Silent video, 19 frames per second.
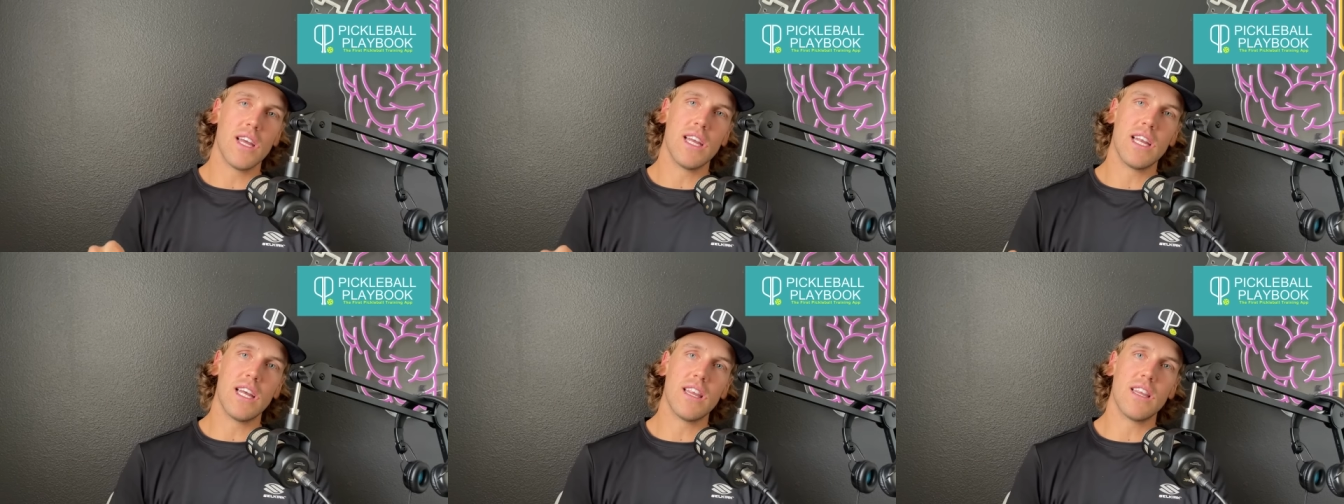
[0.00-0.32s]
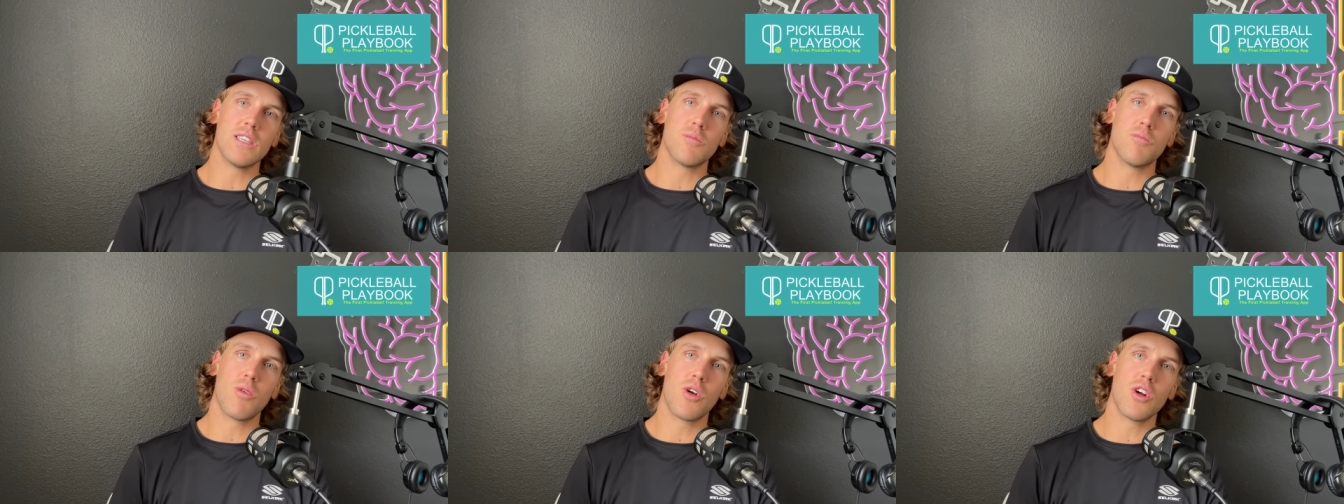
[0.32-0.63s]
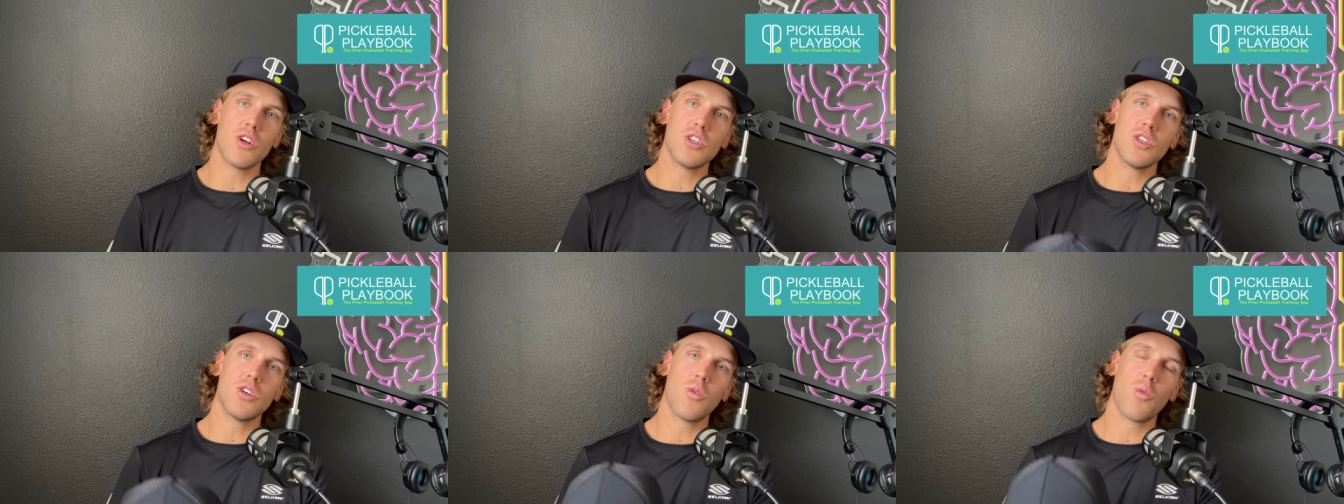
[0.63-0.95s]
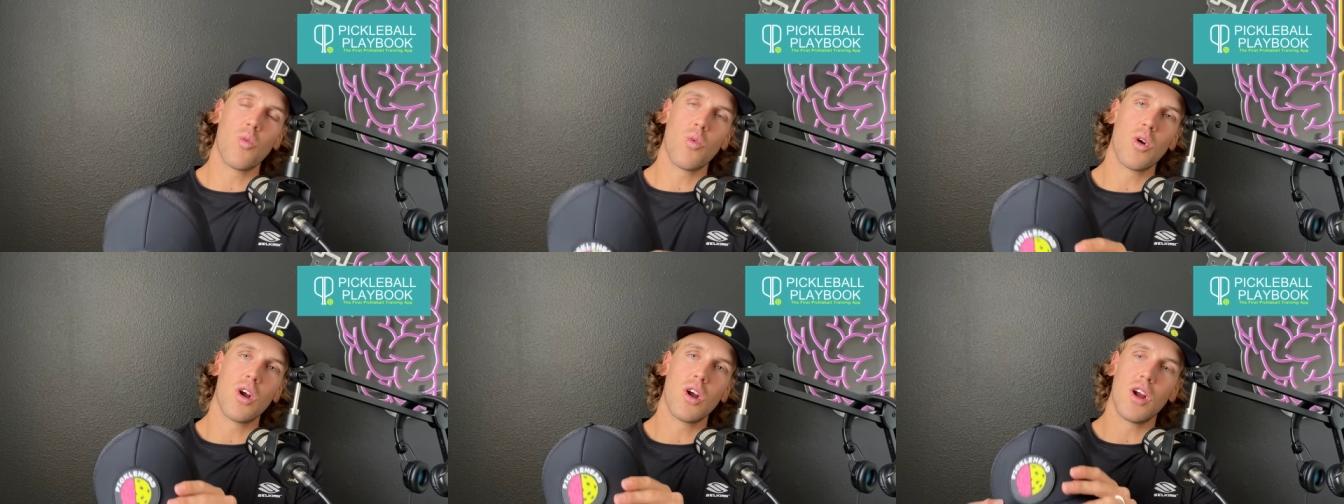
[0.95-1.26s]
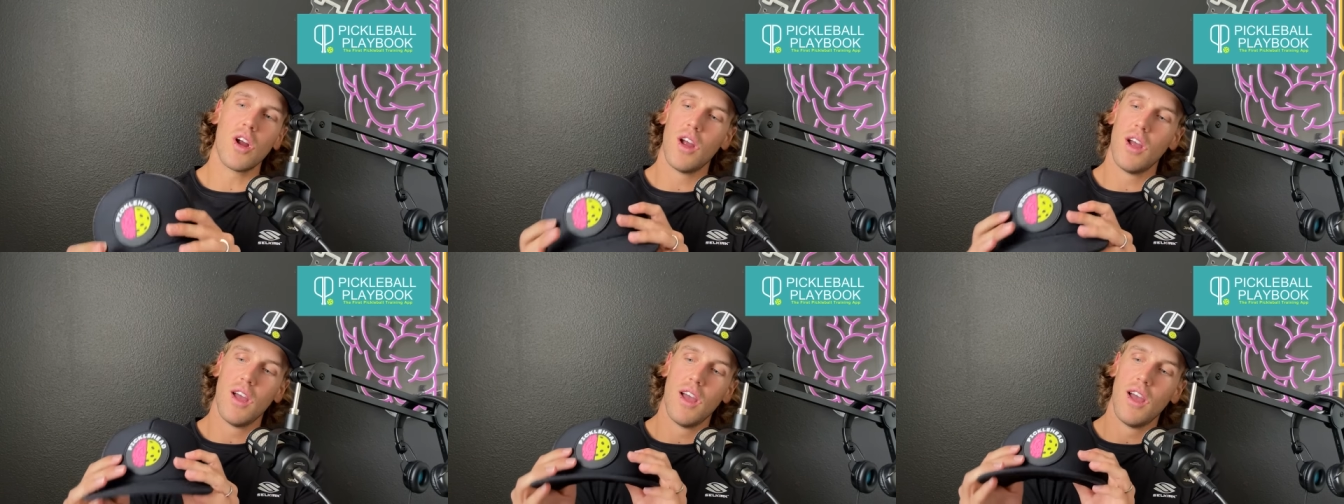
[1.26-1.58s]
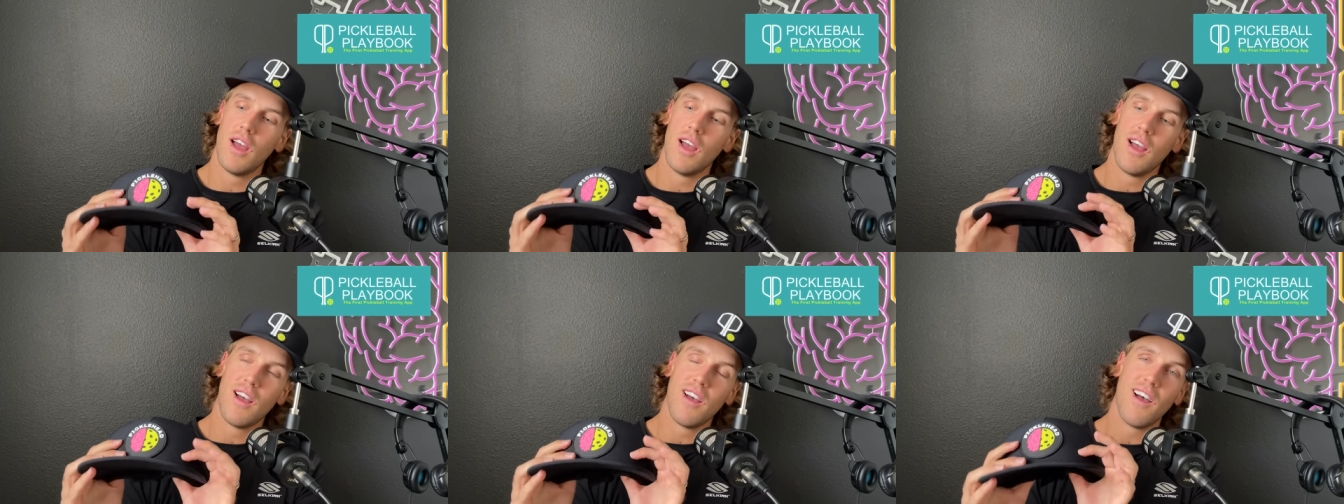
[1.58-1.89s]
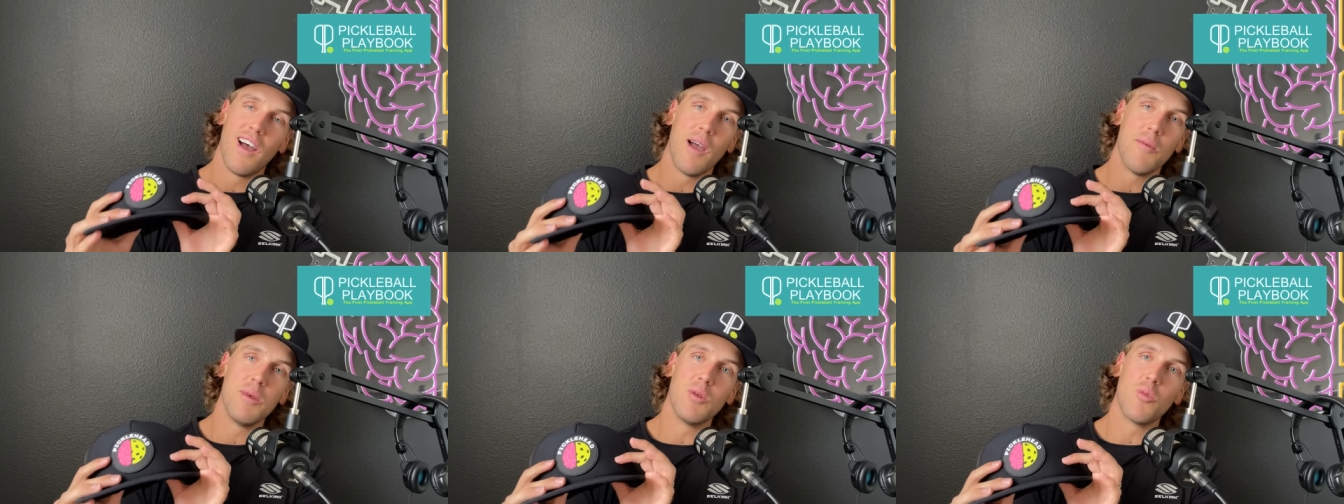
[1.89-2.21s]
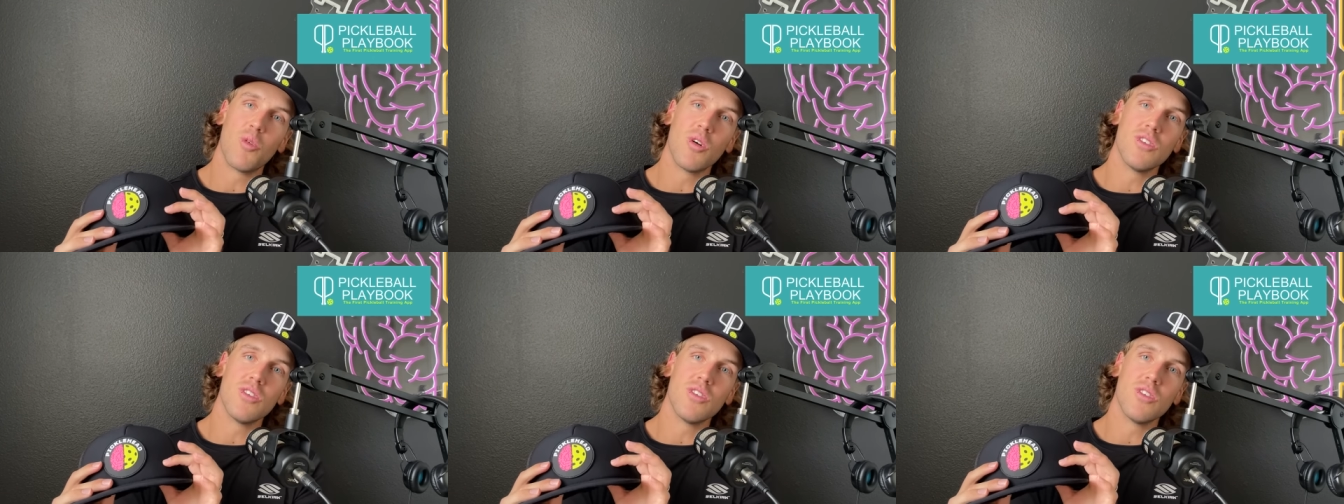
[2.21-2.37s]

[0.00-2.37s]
any of this merch, we're I mean,